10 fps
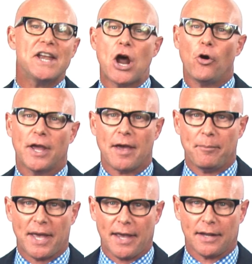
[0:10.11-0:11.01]
No
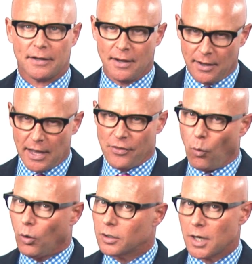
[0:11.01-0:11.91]
campaign and the
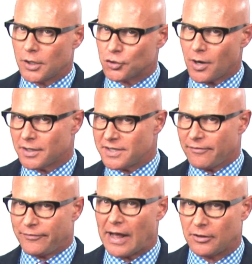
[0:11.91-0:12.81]
war on drugs that
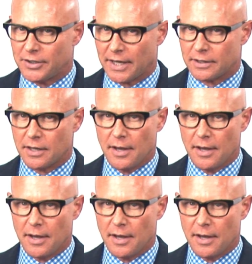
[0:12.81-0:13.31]
followed it,